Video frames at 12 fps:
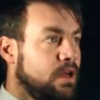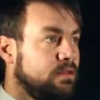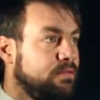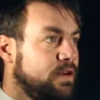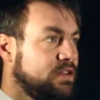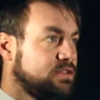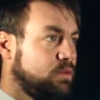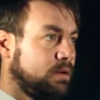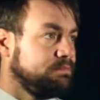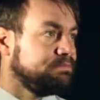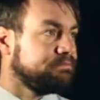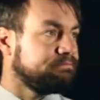The first
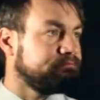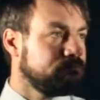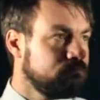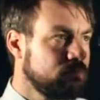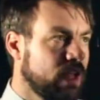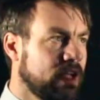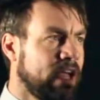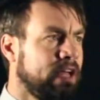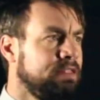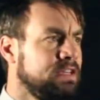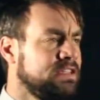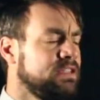one,
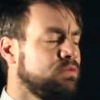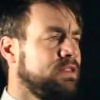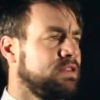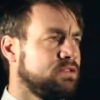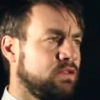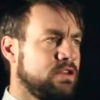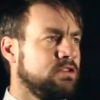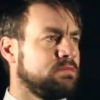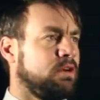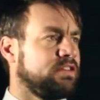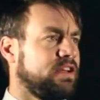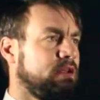and this is one that's not used
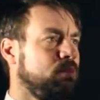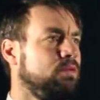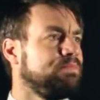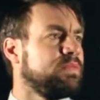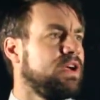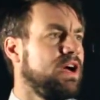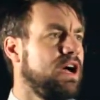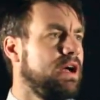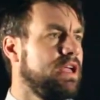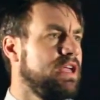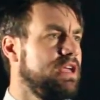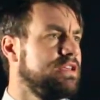much anymore,
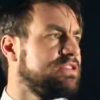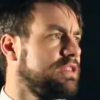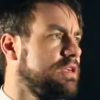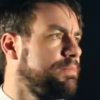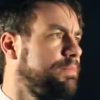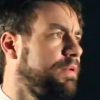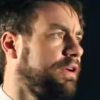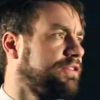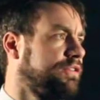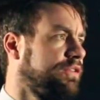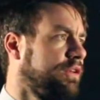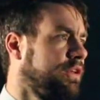is the
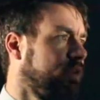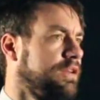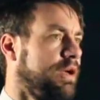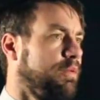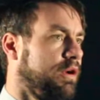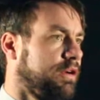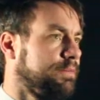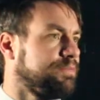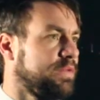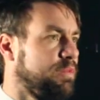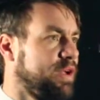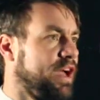bus network.
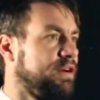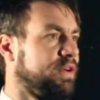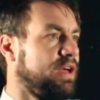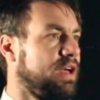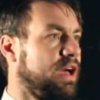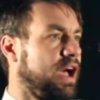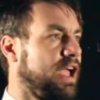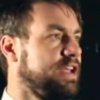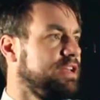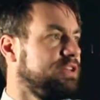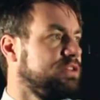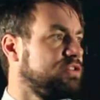And we have
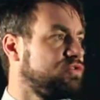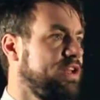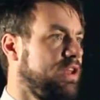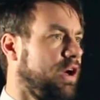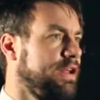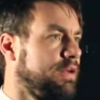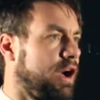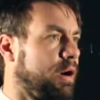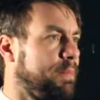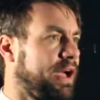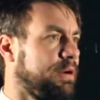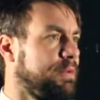a straight line,
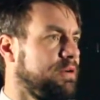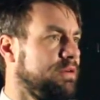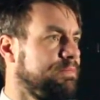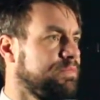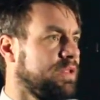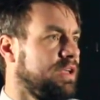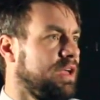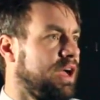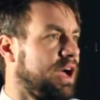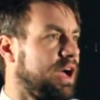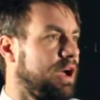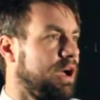our backbone,
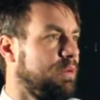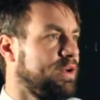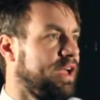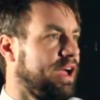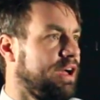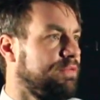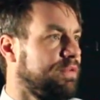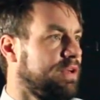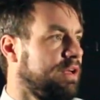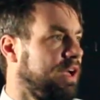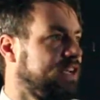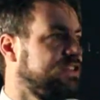and we have
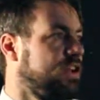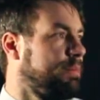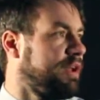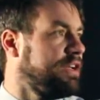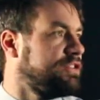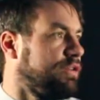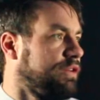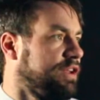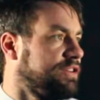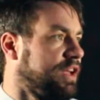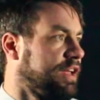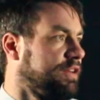a terminator on
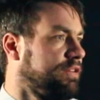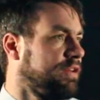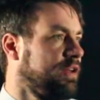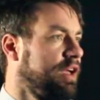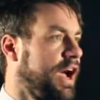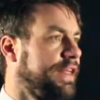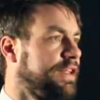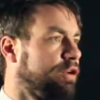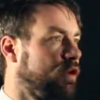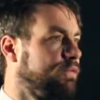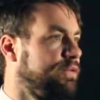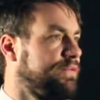each end. And then
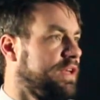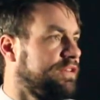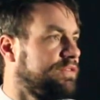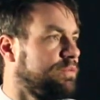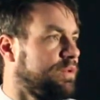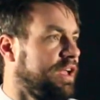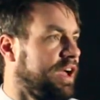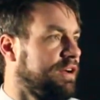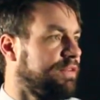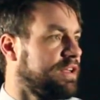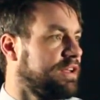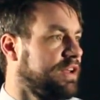off of this, we
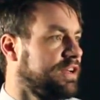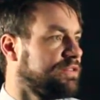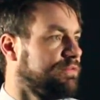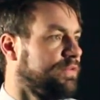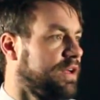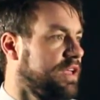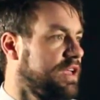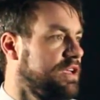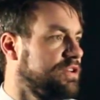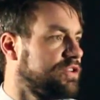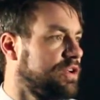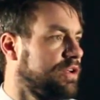have a connection for
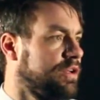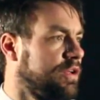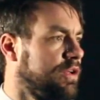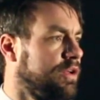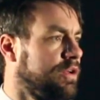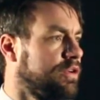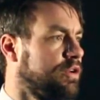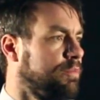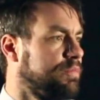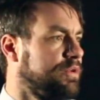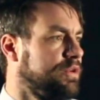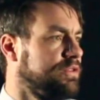each
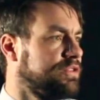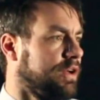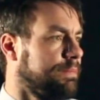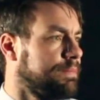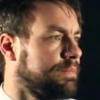computer.